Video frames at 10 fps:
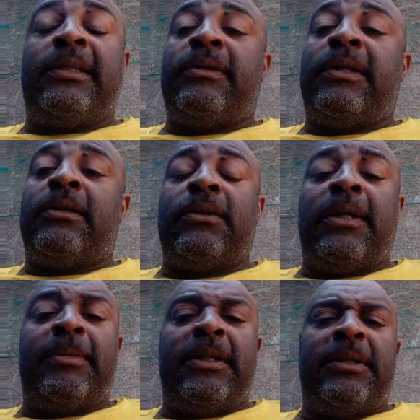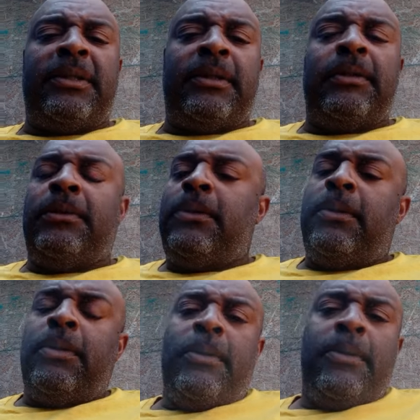you gotta drop that shit.
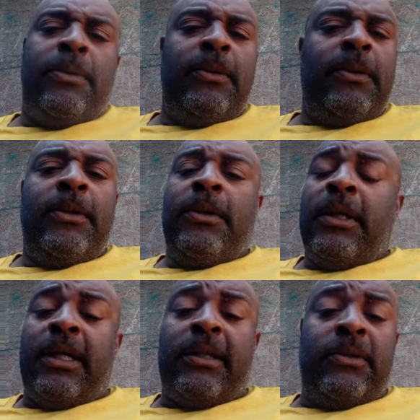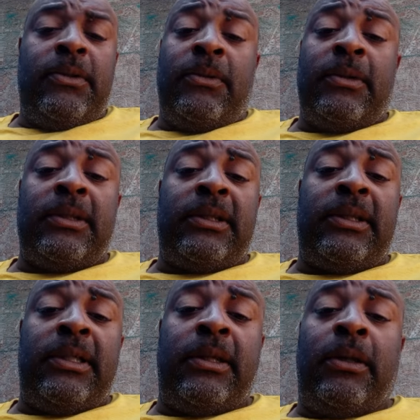I do it once a year.